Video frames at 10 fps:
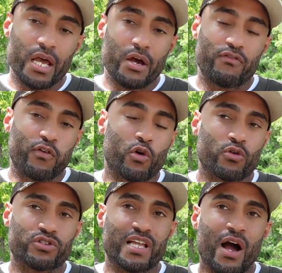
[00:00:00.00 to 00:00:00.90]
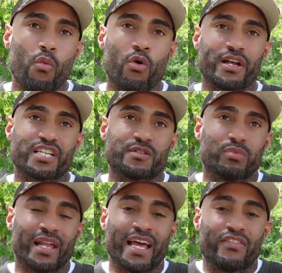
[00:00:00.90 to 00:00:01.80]
first, I want to
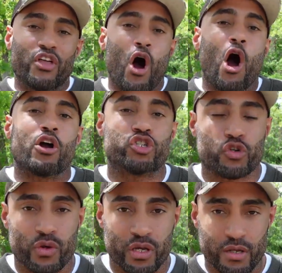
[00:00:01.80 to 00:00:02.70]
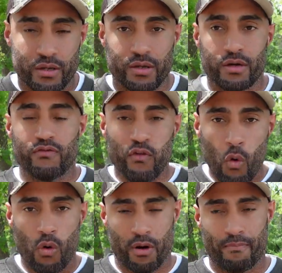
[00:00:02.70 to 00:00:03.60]
explain the archery
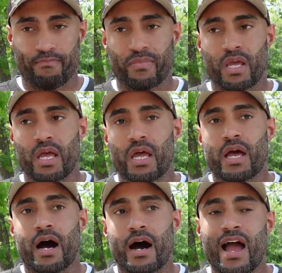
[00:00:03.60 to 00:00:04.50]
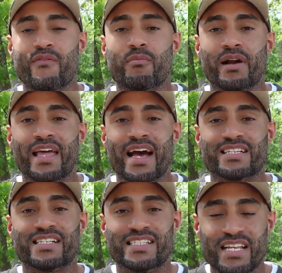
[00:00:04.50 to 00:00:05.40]
form. Everybody has
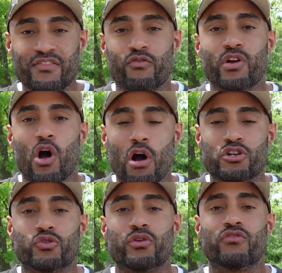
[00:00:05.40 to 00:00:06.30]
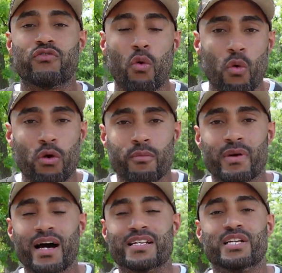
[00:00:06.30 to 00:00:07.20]
a different archery form,
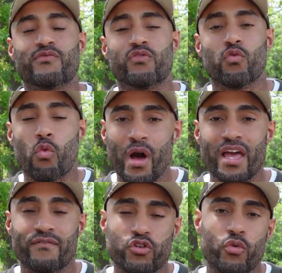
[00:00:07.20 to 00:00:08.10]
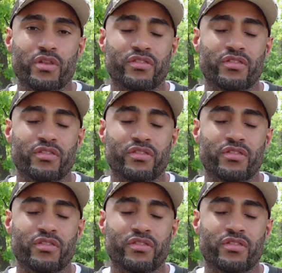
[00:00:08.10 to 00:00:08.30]
a different way of doing